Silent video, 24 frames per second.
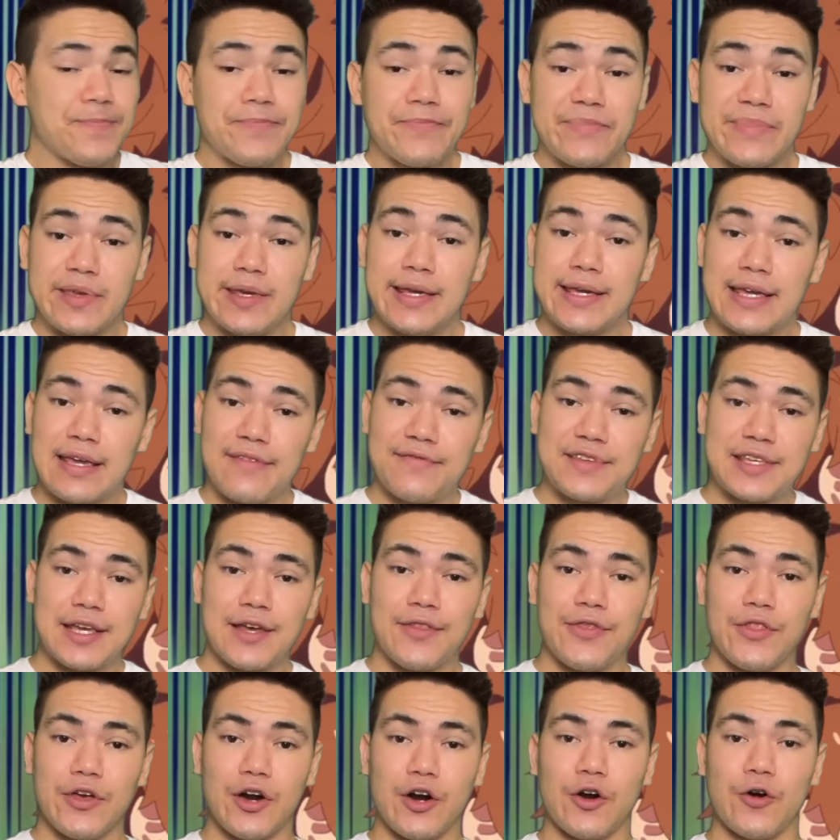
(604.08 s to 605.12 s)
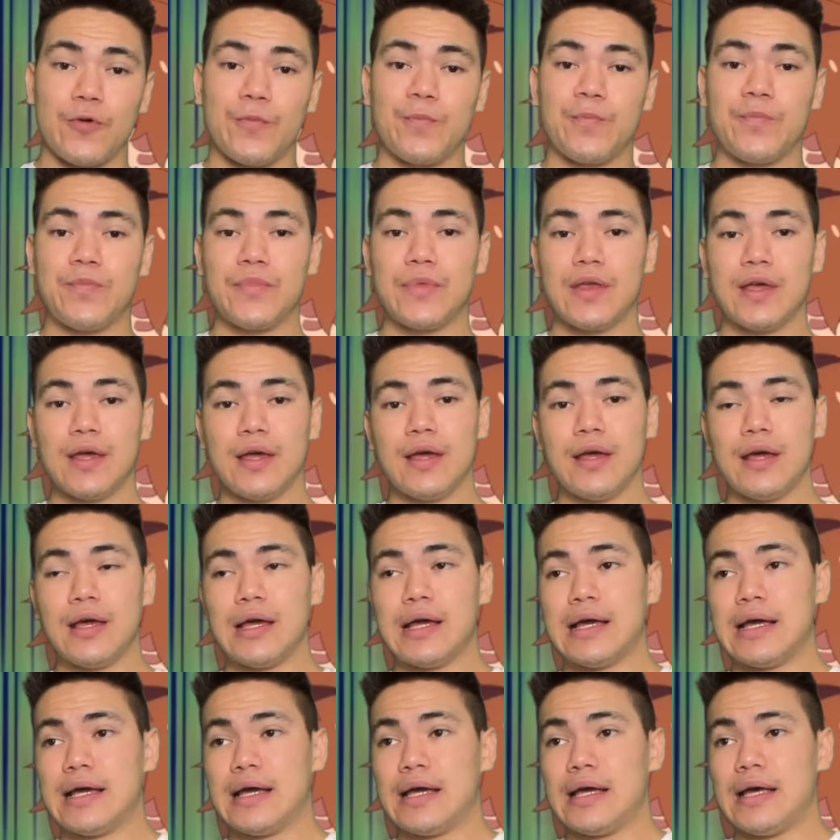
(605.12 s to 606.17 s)
he gives in though,
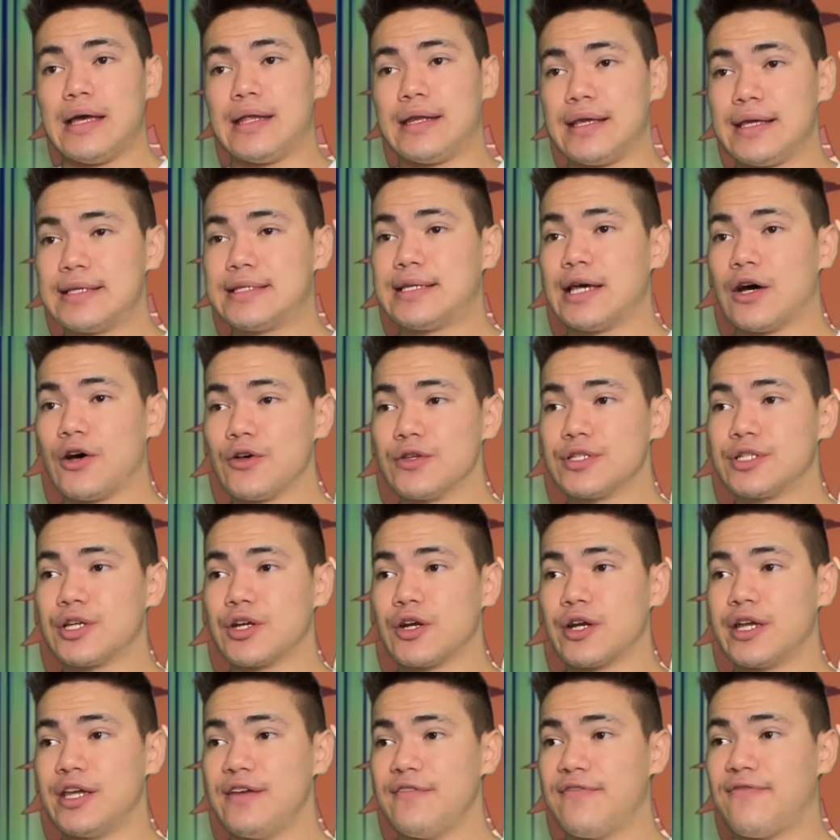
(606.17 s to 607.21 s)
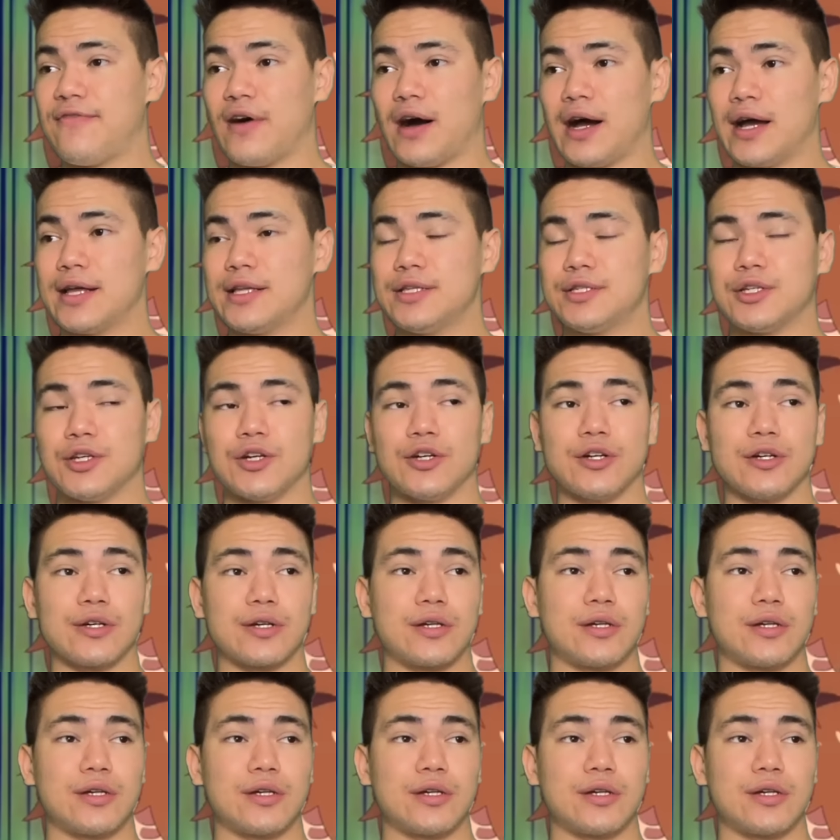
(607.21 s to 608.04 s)
and he tells her he finds her